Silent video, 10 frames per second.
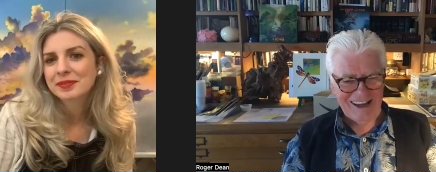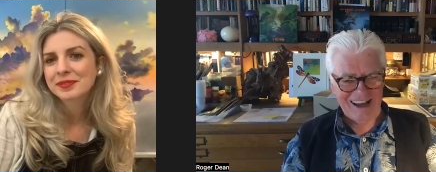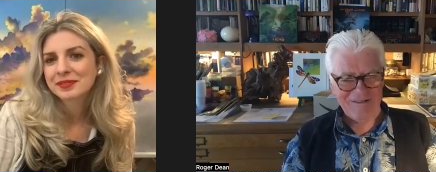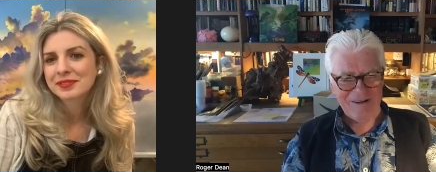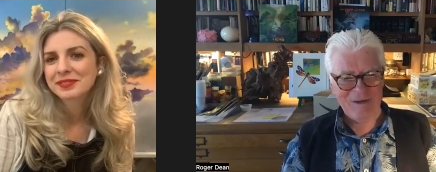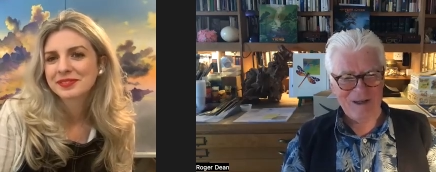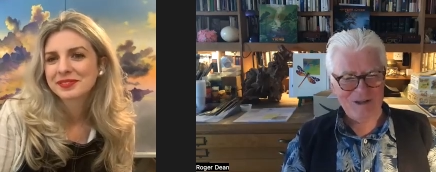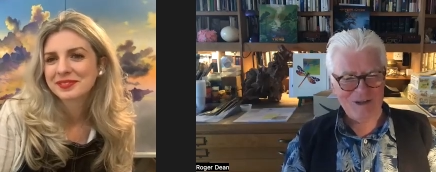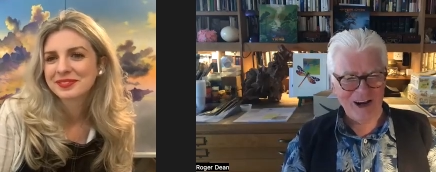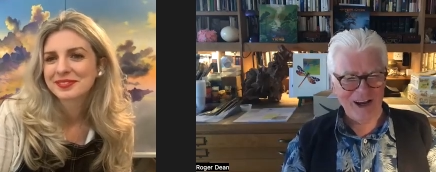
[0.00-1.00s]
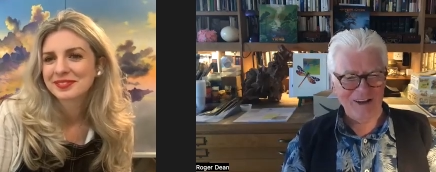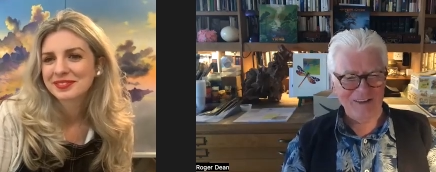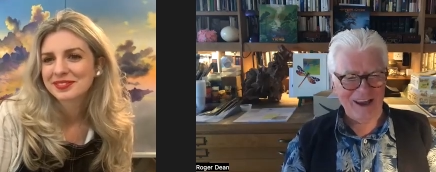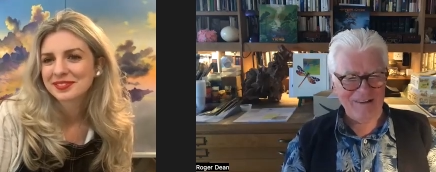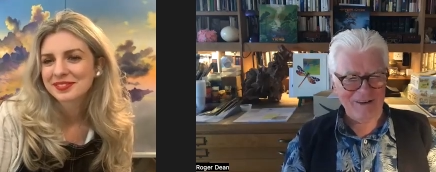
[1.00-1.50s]
Speaker 1: yeah, we've been trying
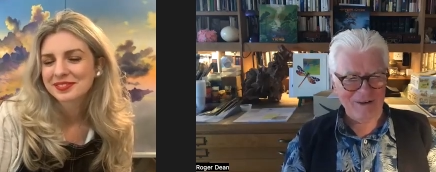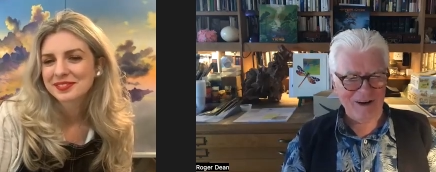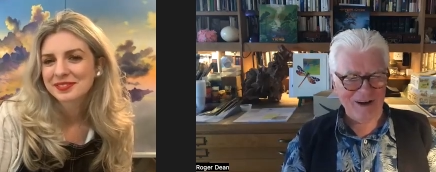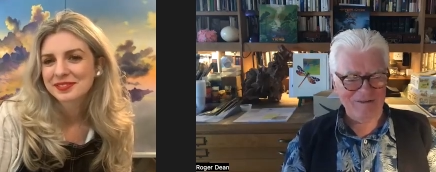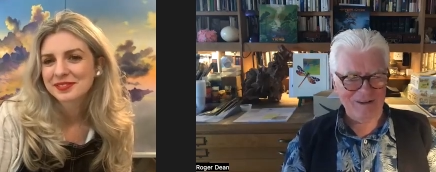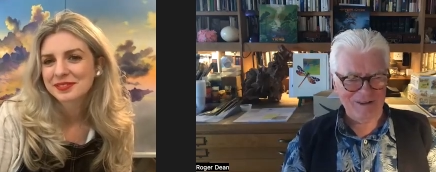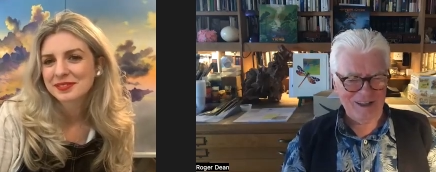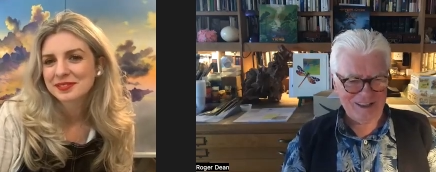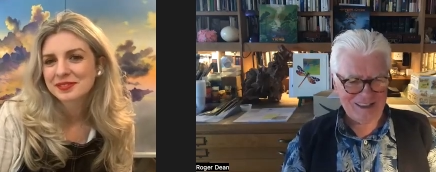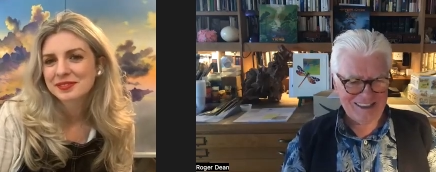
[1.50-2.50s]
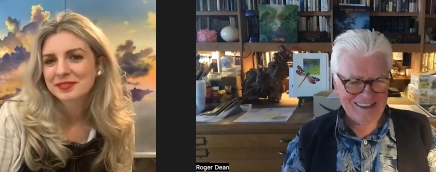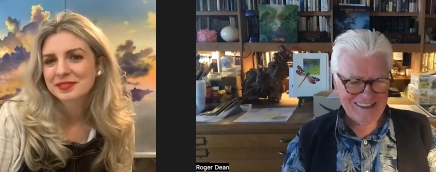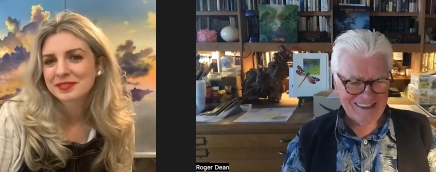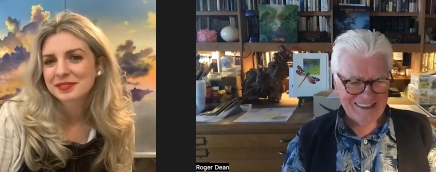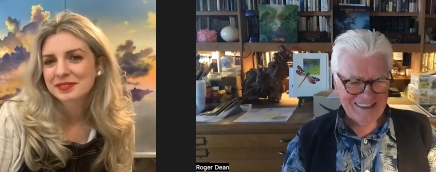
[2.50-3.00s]
on that for quite a few years.
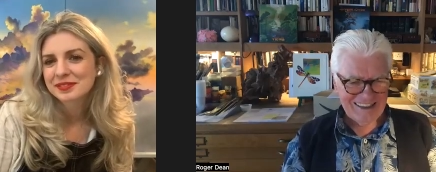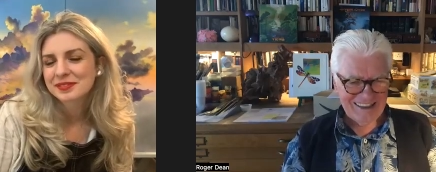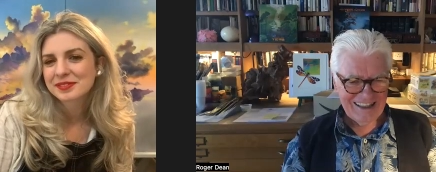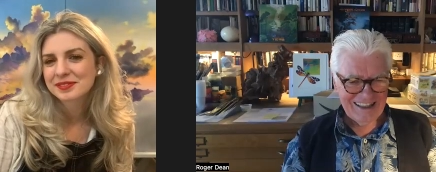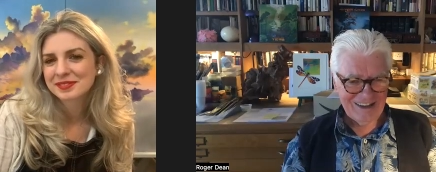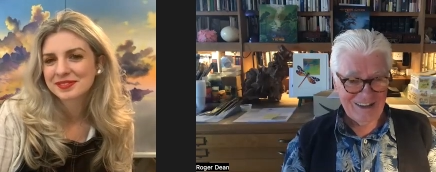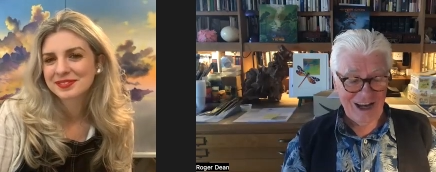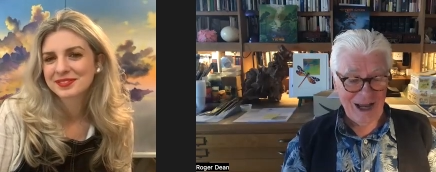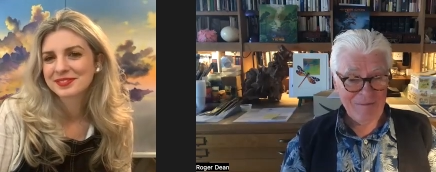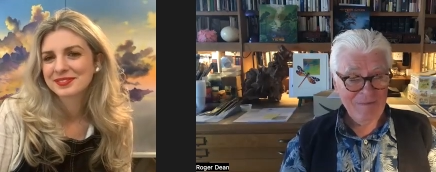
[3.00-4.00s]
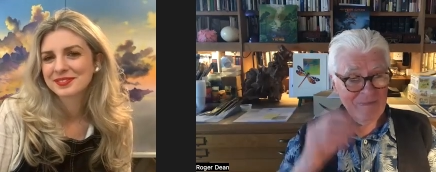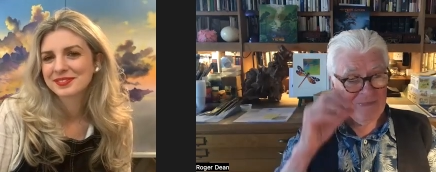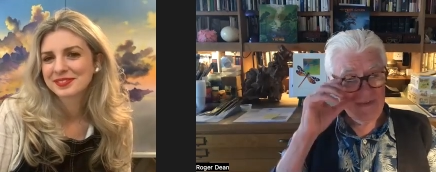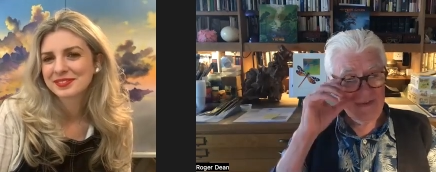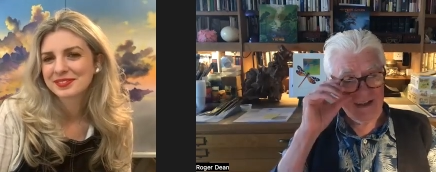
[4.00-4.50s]
Could happen.
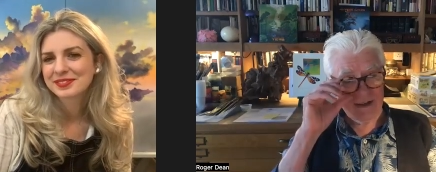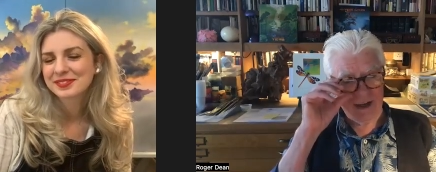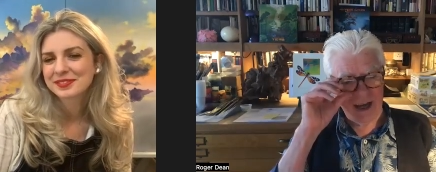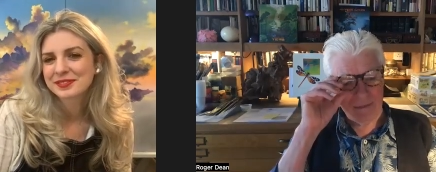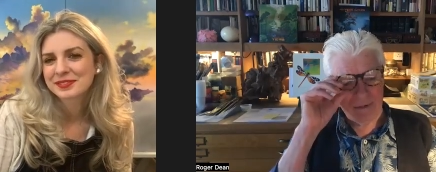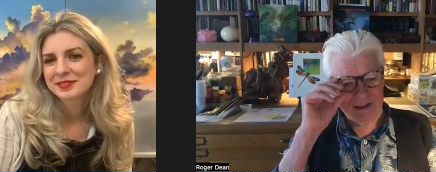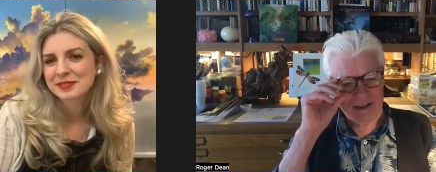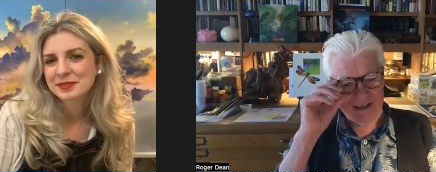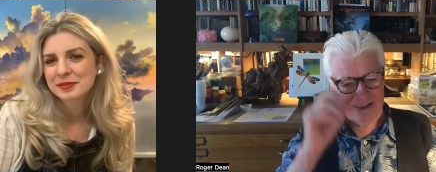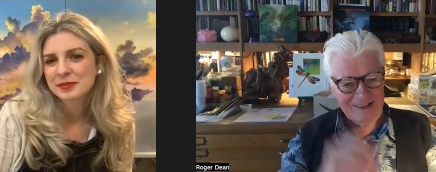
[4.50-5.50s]
It could happen.